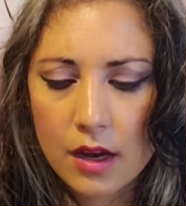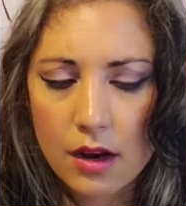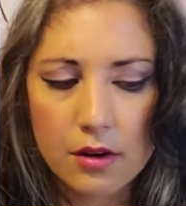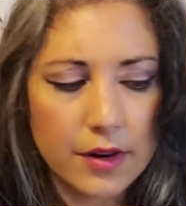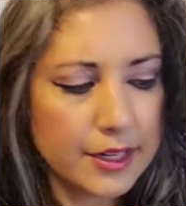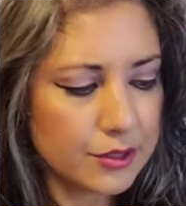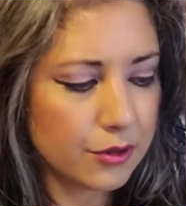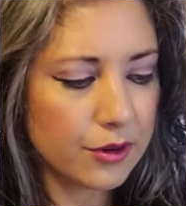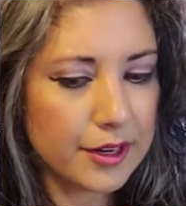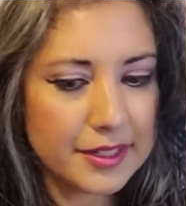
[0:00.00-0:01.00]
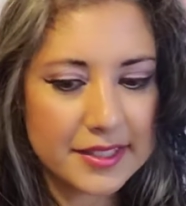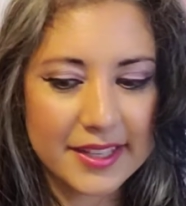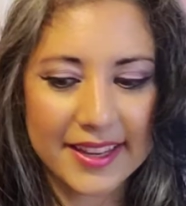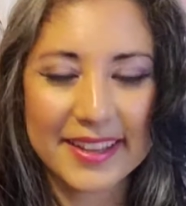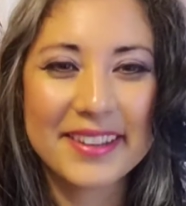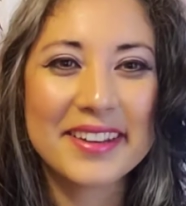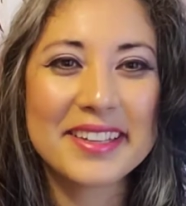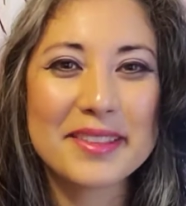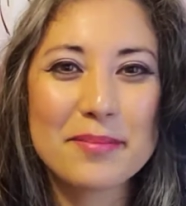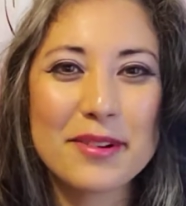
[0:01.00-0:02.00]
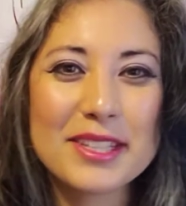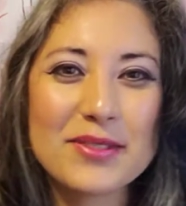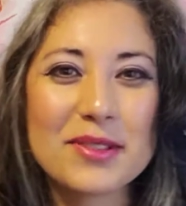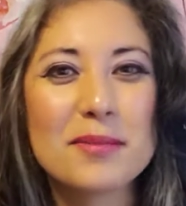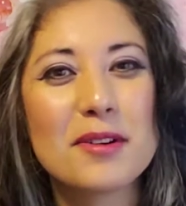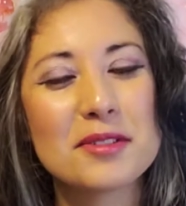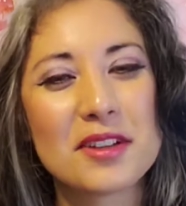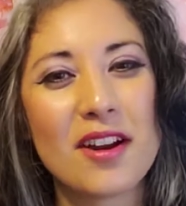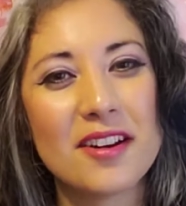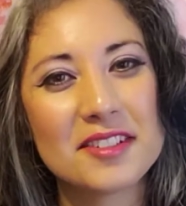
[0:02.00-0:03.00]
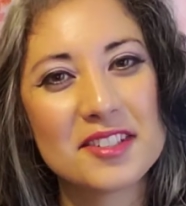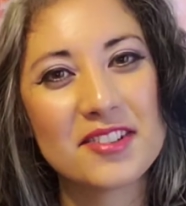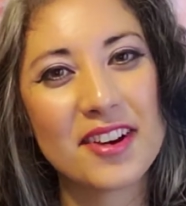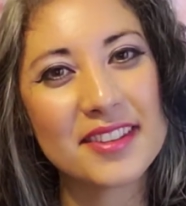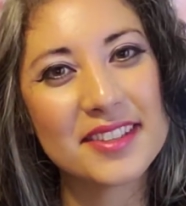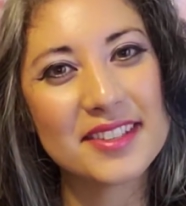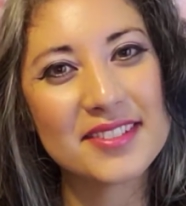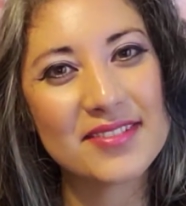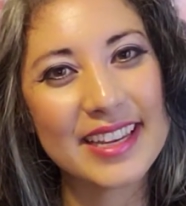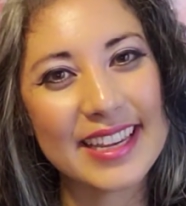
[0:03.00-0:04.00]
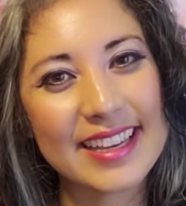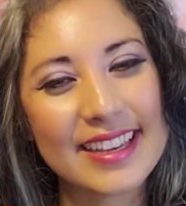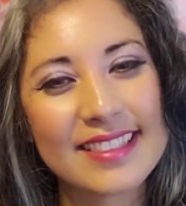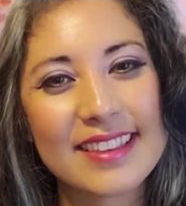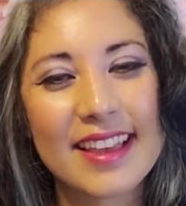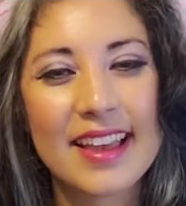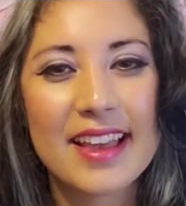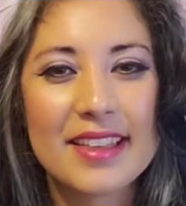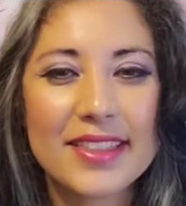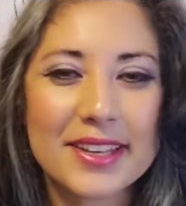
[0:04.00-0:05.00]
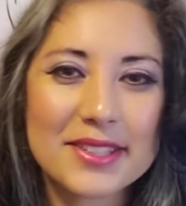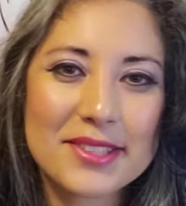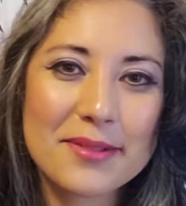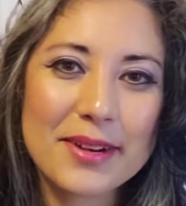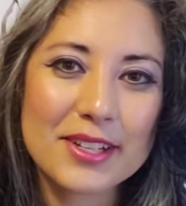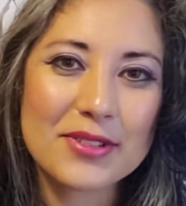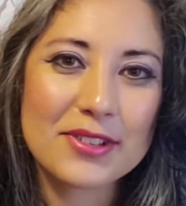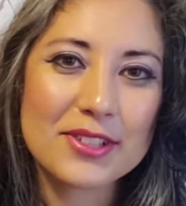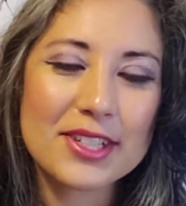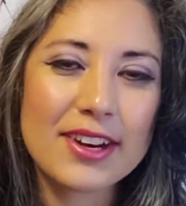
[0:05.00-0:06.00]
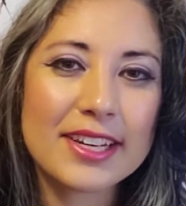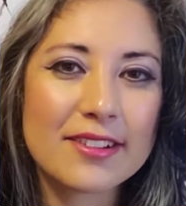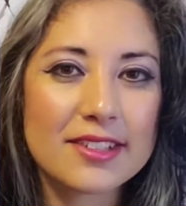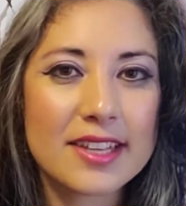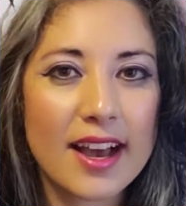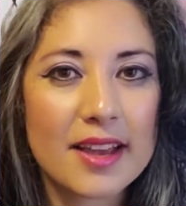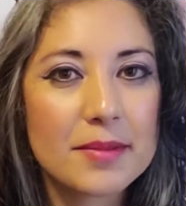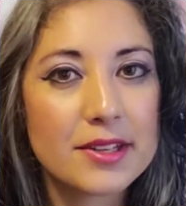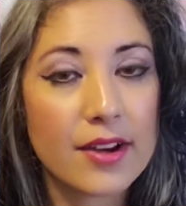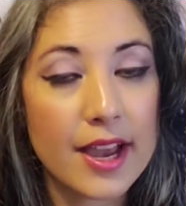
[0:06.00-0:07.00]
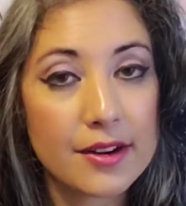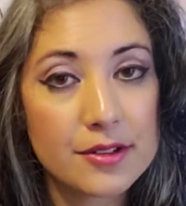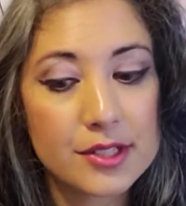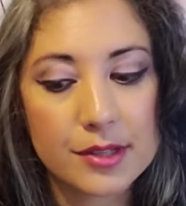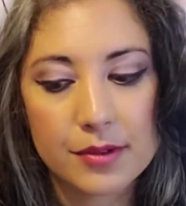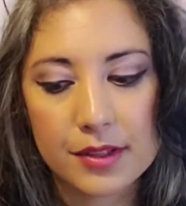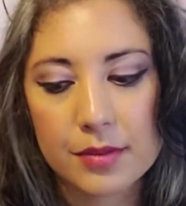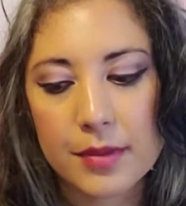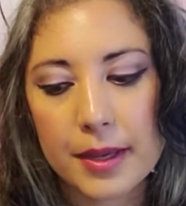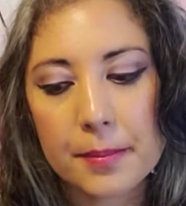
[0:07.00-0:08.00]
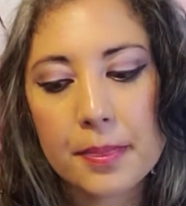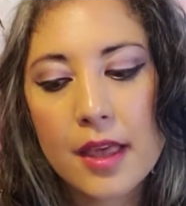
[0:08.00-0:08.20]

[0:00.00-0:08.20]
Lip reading: All right, Taurus, you get the points for the most cards drawn this week. Thanks so much for sharing your time and your energy with me.